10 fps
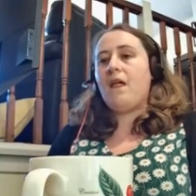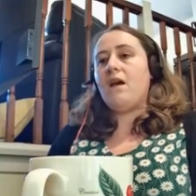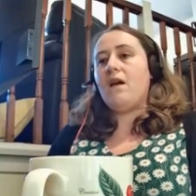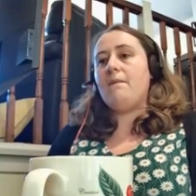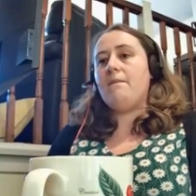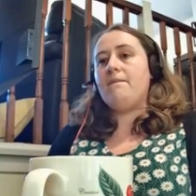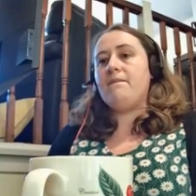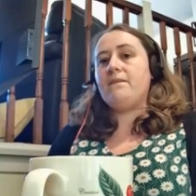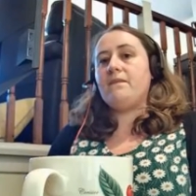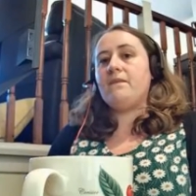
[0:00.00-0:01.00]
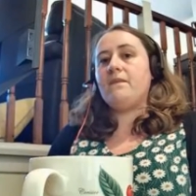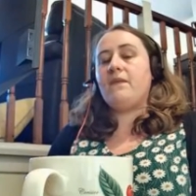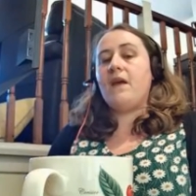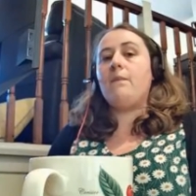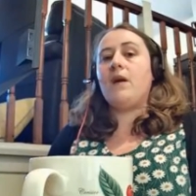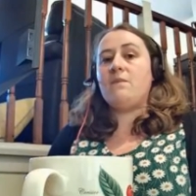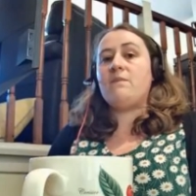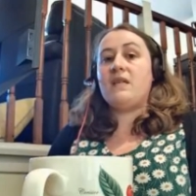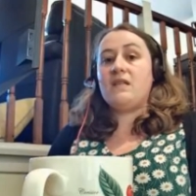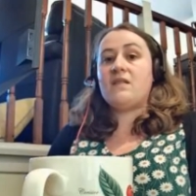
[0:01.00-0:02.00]
There might
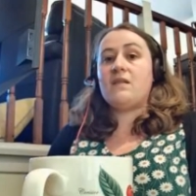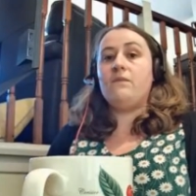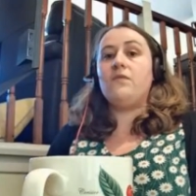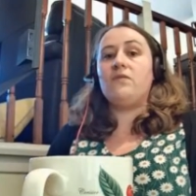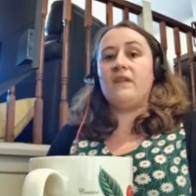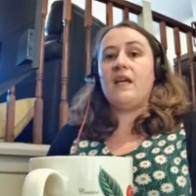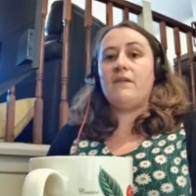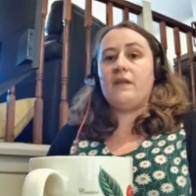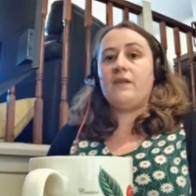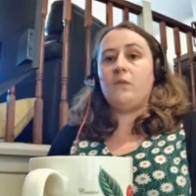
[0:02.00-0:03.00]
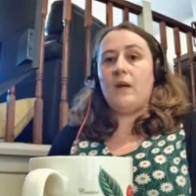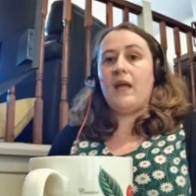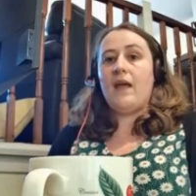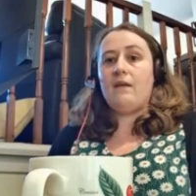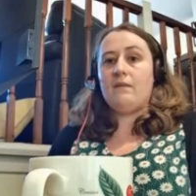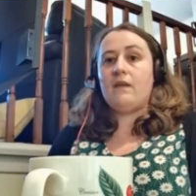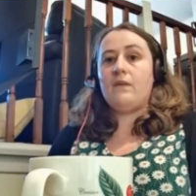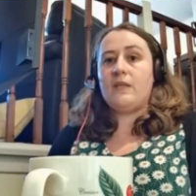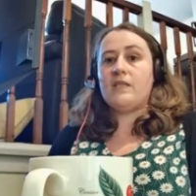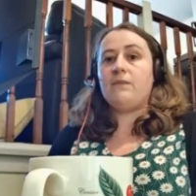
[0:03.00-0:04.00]
be some rural areas where
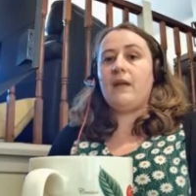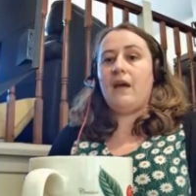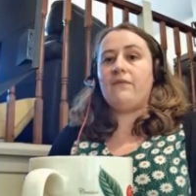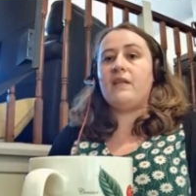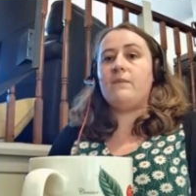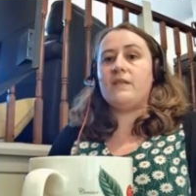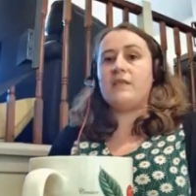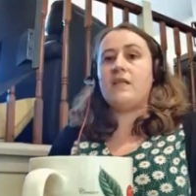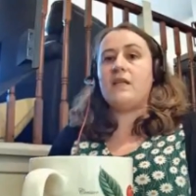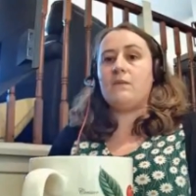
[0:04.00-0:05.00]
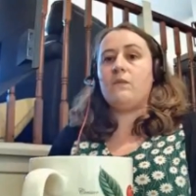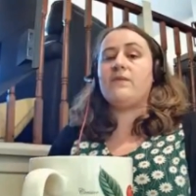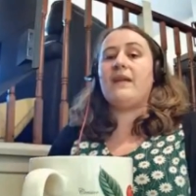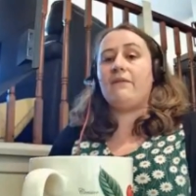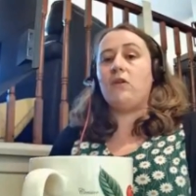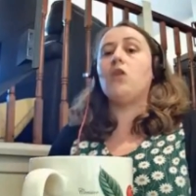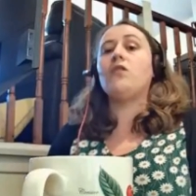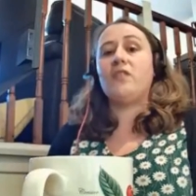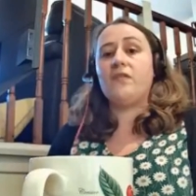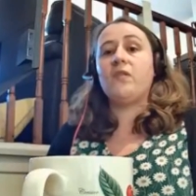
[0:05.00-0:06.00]
we don't have anybody, we don't have
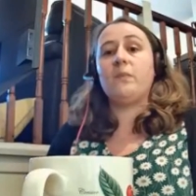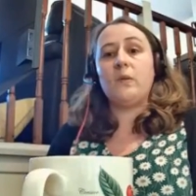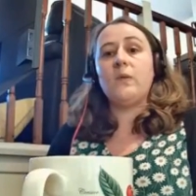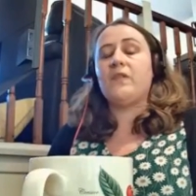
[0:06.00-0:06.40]
lots of support.